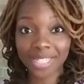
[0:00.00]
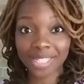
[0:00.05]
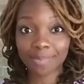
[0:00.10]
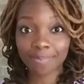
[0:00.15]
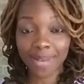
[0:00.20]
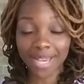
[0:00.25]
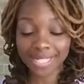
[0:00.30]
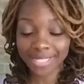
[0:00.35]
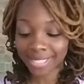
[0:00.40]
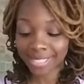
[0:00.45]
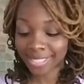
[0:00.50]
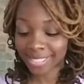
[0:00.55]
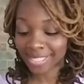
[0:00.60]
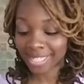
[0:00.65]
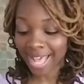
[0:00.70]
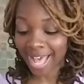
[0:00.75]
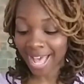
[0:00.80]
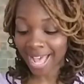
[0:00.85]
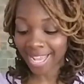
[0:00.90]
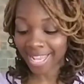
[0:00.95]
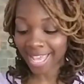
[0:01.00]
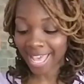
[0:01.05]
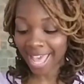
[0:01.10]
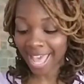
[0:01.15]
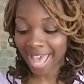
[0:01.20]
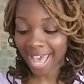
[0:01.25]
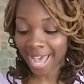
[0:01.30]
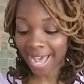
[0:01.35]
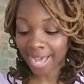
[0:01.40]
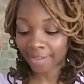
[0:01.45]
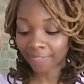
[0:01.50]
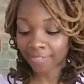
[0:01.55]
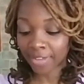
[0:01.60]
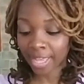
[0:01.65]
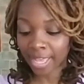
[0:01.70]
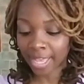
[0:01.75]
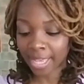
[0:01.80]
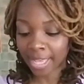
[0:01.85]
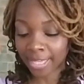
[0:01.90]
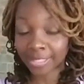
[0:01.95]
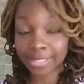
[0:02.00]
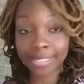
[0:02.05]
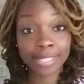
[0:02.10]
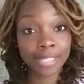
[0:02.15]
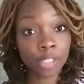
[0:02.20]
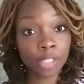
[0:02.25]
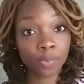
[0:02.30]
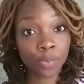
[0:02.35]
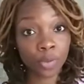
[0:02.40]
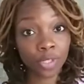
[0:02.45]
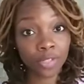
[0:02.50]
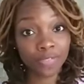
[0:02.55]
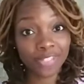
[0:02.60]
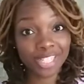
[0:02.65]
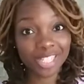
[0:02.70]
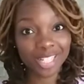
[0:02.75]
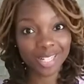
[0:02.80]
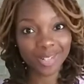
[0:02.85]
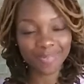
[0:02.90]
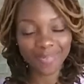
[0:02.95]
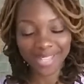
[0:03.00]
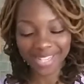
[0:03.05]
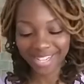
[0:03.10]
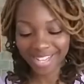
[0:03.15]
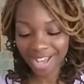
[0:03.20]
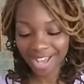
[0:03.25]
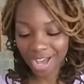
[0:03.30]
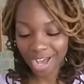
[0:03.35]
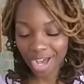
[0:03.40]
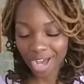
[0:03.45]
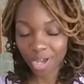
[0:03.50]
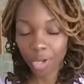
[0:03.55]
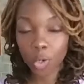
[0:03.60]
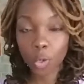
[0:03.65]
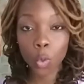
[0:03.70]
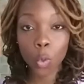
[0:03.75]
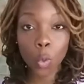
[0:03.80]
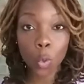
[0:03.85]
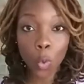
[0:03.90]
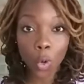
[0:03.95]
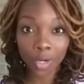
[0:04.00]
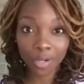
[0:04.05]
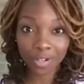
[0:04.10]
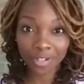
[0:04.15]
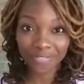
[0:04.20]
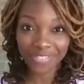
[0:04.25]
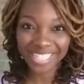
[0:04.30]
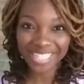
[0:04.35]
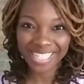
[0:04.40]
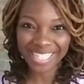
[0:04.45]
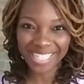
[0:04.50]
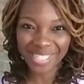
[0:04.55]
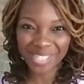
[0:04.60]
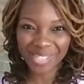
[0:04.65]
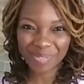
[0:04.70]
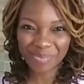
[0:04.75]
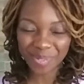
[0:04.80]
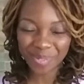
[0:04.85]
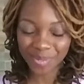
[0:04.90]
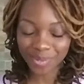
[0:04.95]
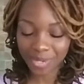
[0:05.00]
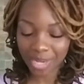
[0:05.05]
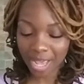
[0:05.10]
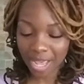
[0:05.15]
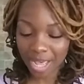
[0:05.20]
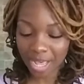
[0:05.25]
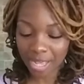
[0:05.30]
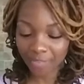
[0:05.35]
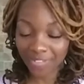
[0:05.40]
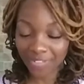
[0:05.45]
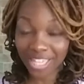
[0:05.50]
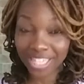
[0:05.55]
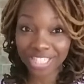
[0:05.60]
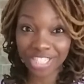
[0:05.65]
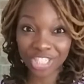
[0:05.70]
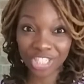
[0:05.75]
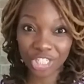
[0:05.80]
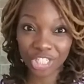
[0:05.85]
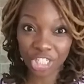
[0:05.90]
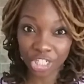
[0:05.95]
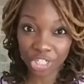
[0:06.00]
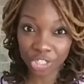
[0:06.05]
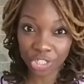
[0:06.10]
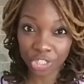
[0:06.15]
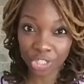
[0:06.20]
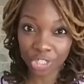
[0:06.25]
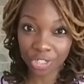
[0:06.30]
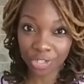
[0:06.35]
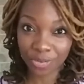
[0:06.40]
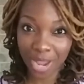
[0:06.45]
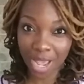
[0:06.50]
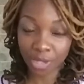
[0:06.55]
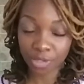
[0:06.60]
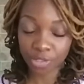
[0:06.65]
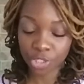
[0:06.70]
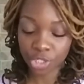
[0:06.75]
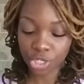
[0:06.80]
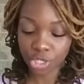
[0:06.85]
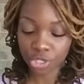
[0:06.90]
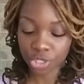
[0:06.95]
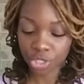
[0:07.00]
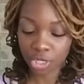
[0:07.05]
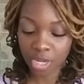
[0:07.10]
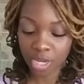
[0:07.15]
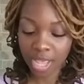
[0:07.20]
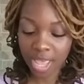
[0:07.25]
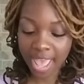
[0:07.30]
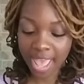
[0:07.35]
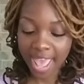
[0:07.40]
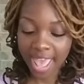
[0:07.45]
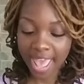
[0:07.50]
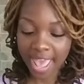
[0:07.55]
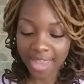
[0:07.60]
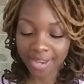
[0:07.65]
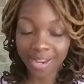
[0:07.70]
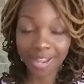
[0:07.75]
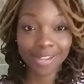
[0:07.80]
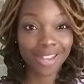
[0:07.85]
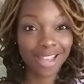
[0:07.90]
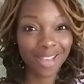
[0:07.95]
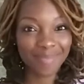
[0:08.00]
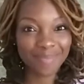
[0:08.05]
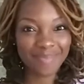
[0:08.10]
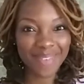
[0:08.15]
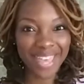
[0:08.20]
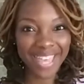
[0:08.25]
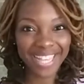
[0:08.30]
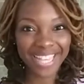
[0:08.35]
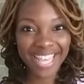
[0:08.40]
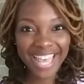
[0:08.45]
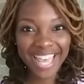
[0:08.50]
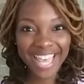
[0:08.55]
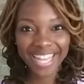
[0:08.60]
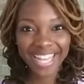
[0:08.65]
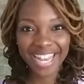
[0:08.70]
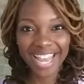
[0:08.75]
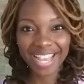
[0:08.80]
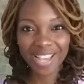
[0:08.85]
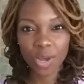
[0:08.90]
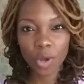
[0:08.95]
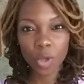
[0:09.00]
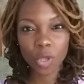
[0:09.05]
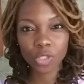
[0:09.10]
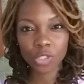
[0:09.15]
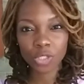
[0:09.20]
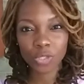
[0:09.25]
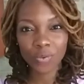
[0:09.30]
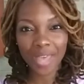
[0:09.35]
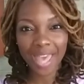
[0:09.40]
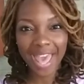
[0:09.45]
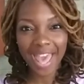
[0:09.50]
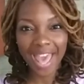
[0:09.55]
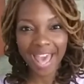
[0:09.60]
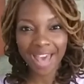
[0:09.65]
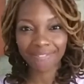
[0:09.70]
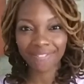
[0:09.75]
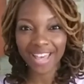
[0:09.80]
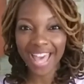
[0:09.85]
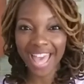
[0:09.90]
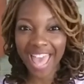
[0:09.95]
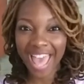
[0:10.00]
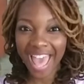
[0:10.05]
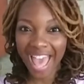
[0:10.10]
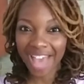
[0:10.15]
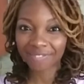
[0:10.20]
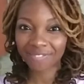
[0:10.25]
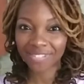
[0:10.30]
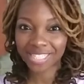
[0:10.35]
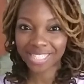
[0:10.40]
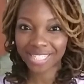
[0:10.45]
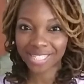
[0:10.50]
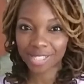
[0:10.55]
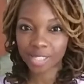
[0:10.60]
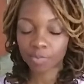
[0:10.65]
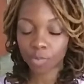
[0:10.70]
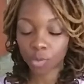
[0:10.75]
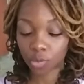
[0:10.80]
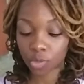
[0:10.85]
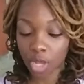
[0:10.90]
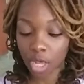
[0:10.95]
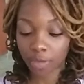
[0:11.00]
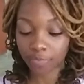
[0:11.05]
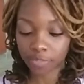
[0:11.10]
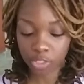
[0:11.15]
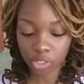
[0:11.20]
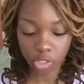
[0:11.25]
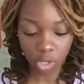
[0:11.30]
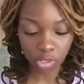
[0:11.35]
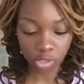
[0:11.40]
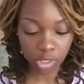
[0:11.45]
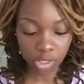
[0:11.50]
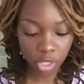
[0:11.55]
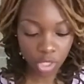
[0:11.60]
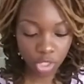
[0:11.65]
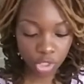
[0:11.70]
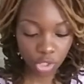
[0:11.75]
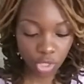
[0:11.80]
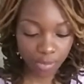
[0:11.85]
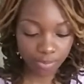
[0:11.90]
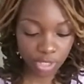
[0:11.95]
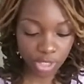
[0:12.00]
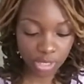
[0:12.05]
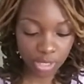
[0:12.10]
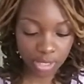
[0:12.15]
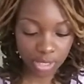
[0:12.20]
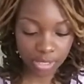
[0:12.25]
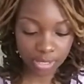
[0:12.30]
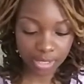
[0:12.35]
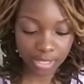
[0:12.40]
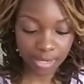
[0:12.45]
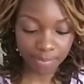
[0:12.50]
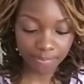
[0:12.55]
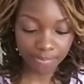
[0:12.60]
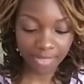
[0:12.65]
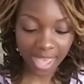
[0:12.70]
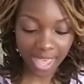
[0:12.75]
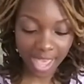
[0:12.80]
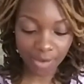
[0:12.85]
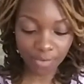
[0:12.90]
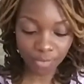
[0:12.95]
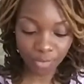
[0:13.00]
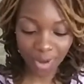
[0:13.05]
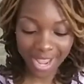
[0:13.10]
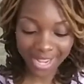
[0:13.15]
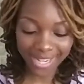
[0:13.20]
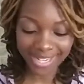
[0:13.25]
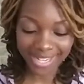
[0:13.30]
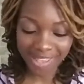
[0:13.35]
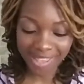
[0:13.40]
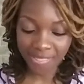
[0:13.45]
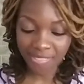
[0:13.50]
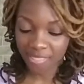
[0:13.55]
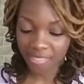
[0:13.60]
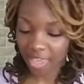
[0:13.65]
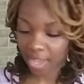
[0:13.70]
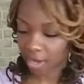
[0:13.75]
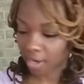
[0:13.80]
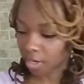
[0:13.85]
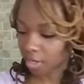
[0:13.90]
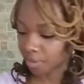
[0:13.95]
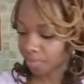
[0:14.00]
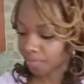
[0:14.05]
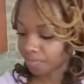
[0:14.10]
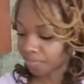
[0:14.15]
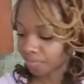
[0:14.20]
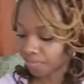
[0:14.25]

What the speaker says: spices, I have a teaspoon of cinnamon, 1/4 of a teaspoon of ginger, ground ginger, and nutmeg, and I also have a 1/2 teaspoon of salt. So I'm just gonna dump that right in there.